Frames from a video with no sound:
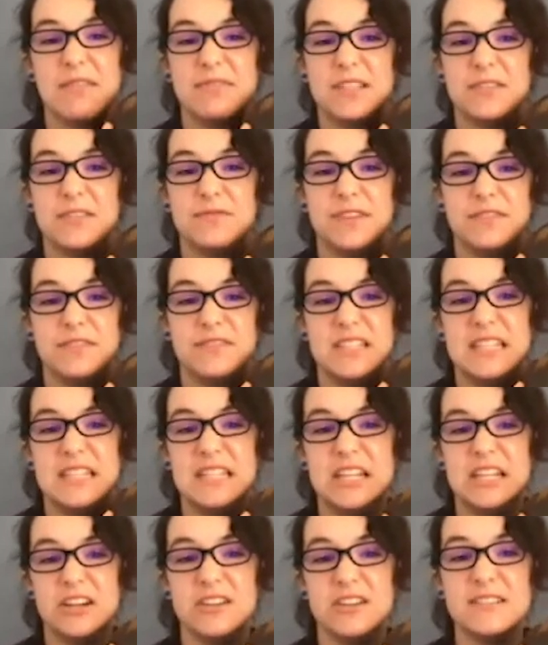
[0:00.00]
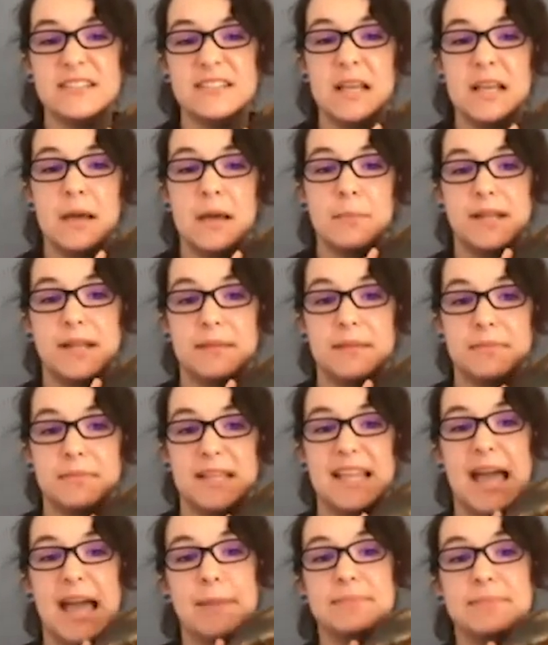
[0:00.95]
to 50 years, but in
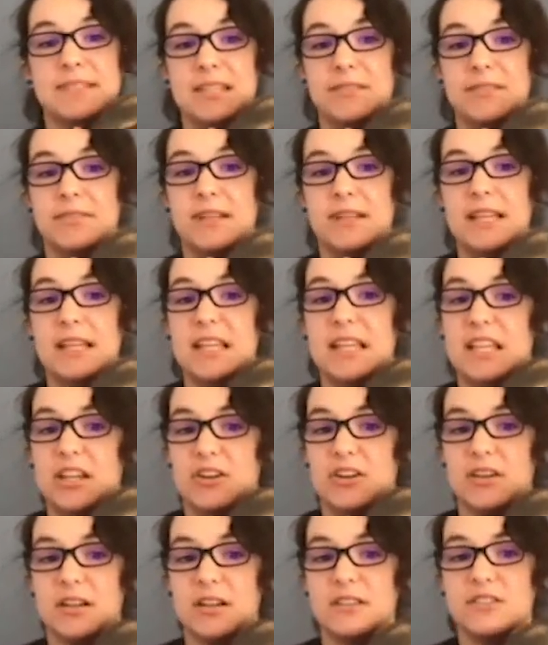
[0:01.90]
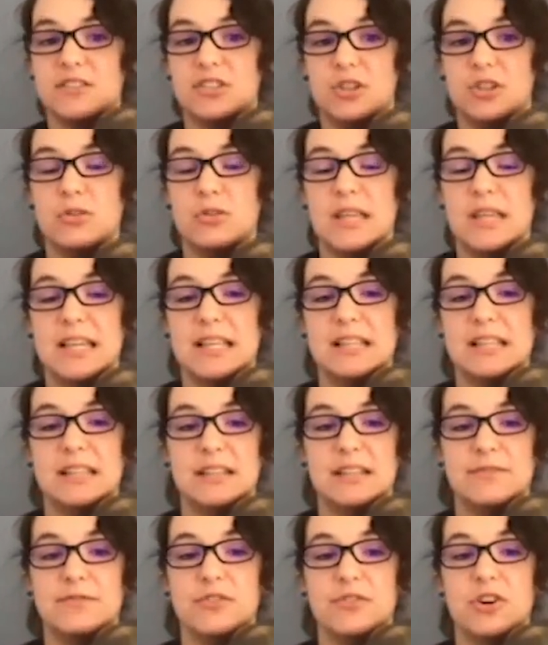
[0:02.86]
captivity here at a zoo, they can
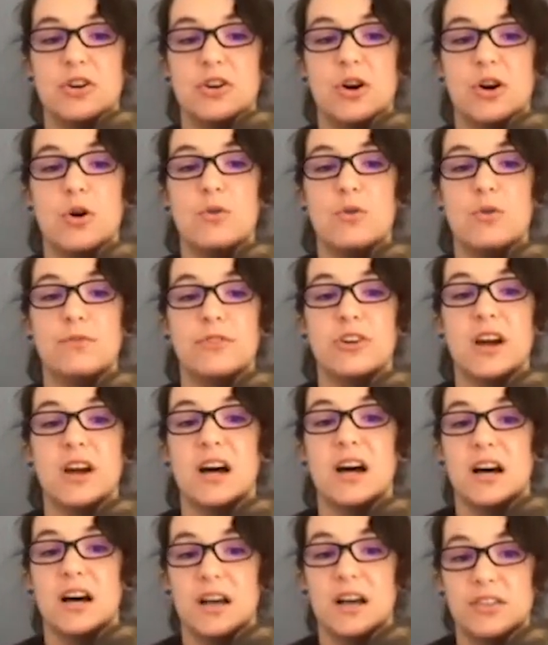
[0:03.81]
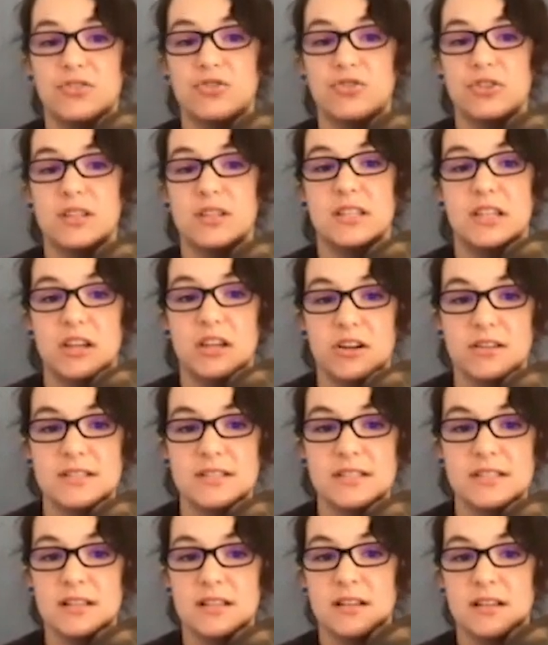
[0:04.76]
live for over 100
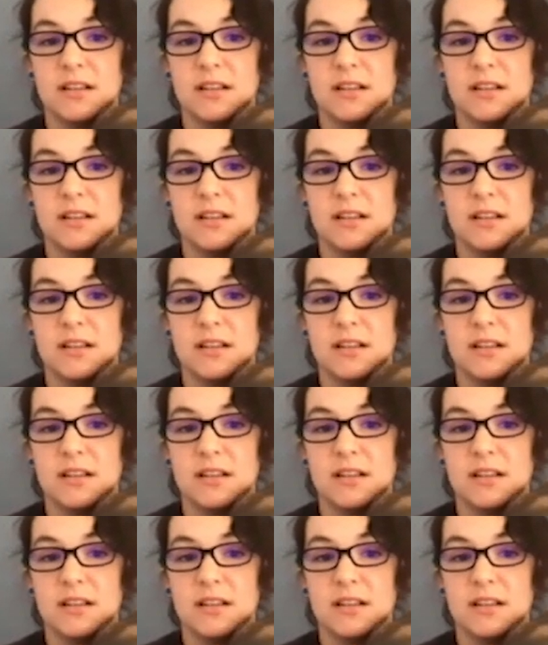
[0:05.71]
years.